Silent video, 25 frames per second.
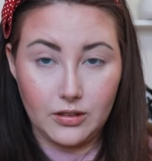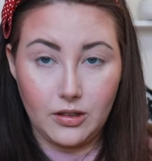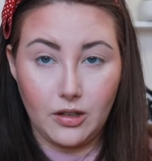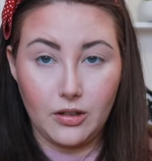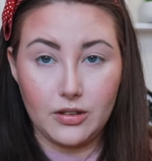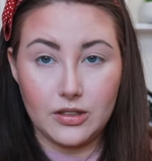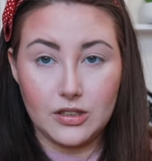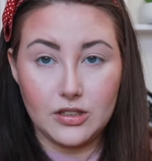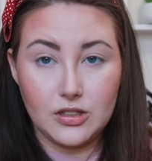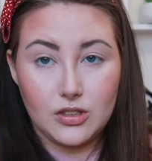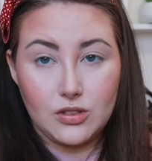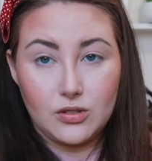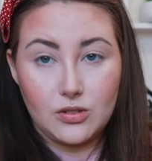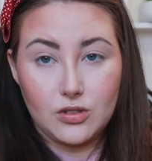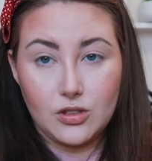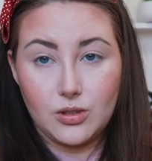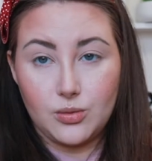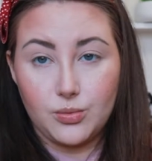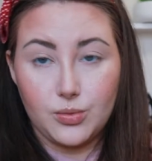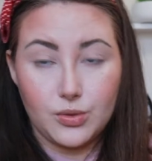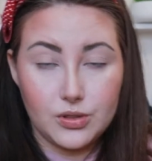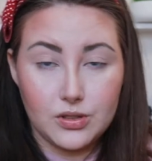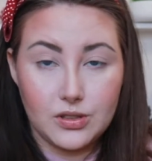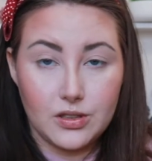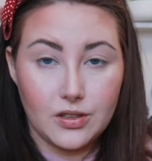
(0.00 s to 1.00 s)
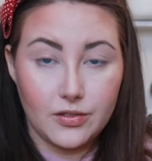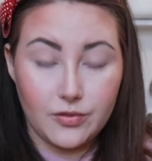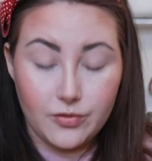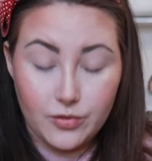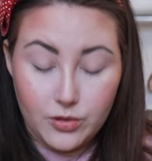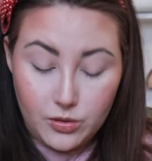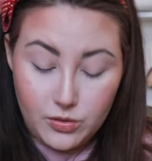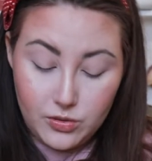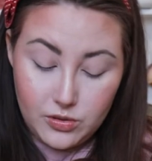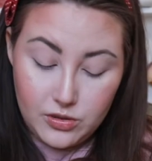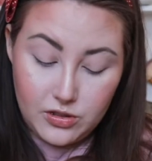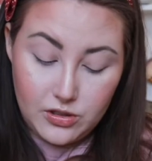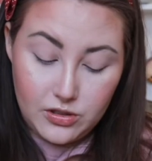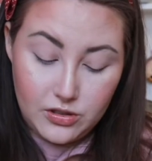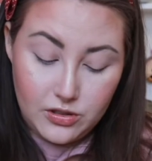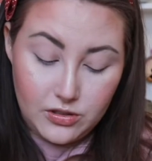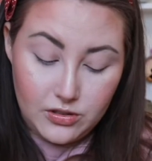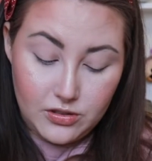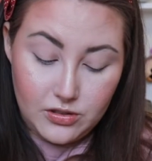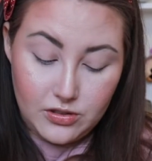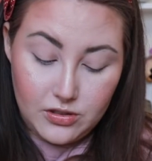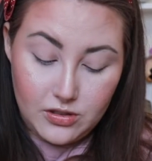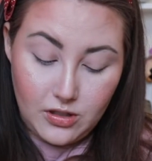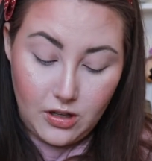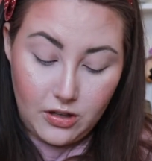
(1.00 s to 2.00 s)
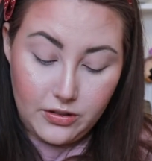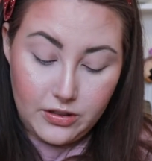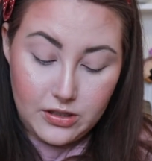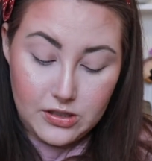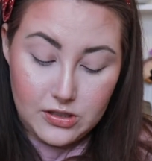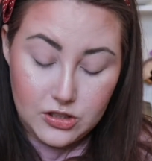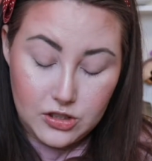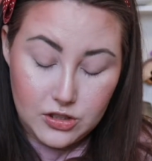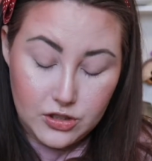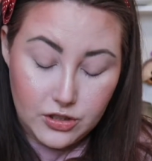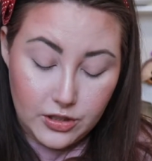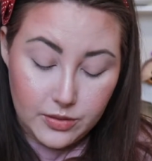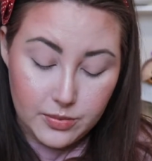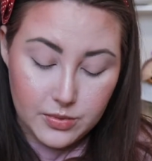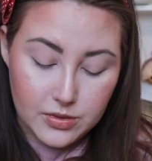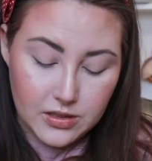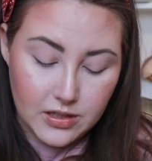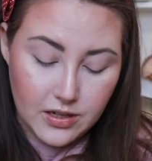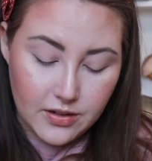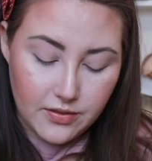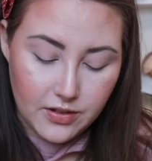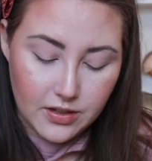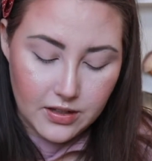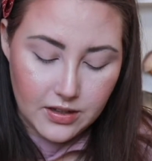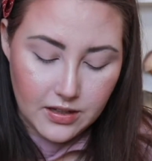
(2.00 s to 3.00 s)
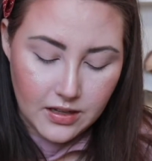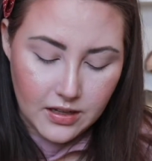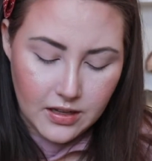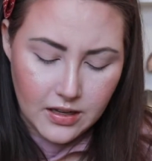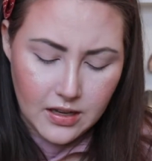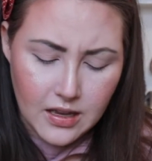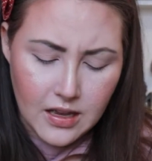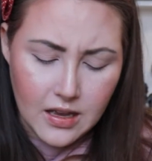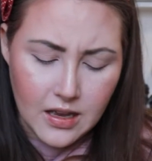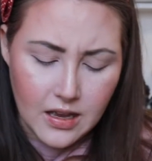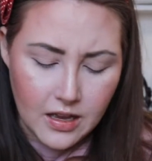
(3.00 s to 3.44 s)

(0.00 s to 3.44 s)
all these YouTubers and influencers on these trips and everything,